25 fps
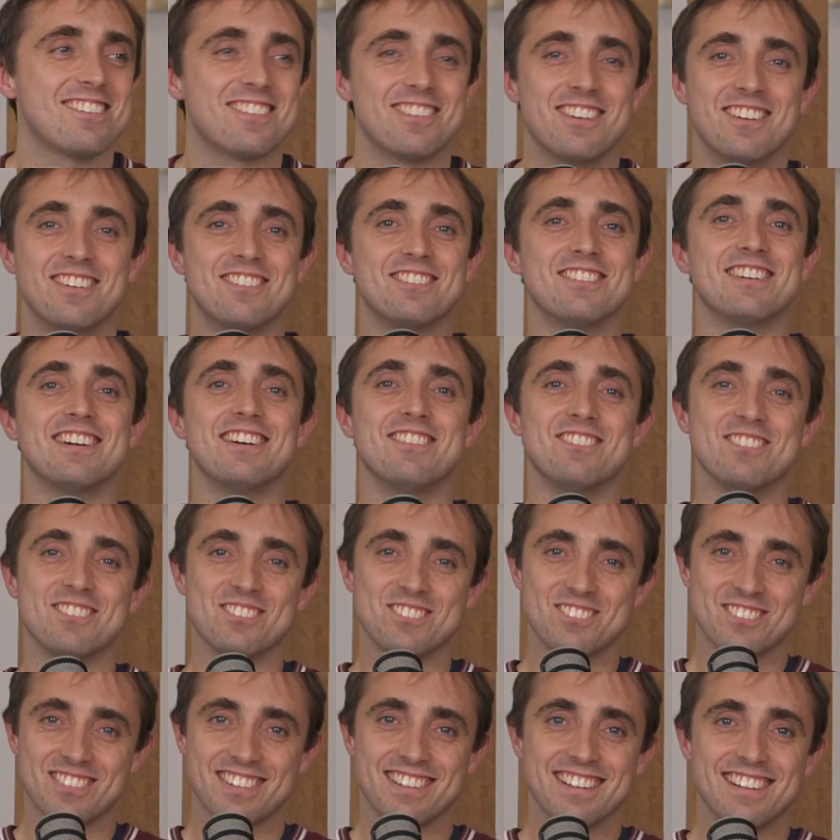sort
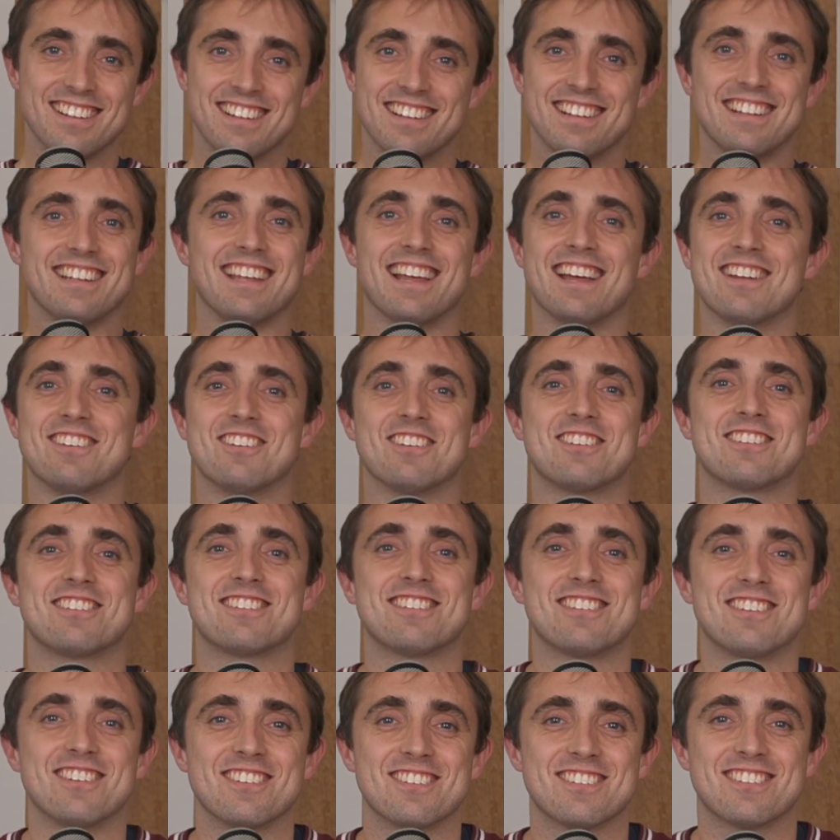
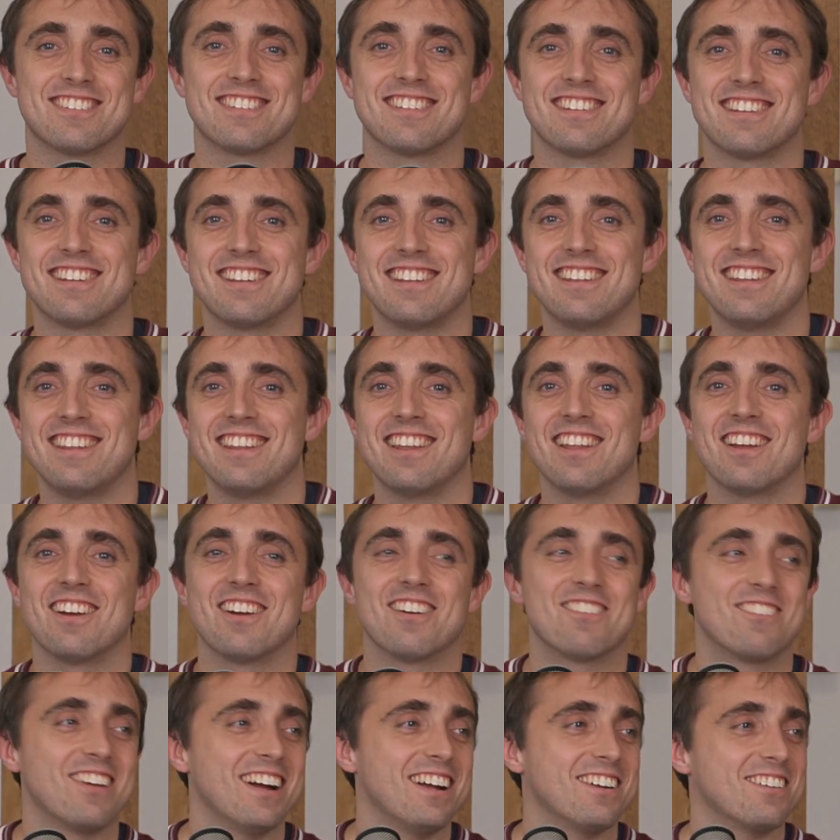of just
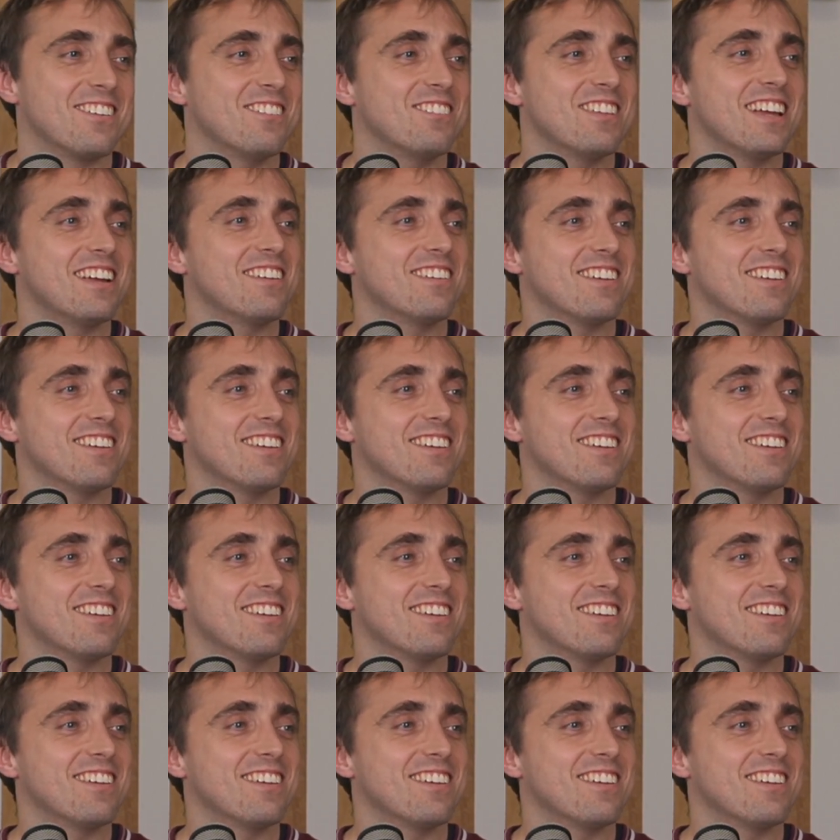a random name.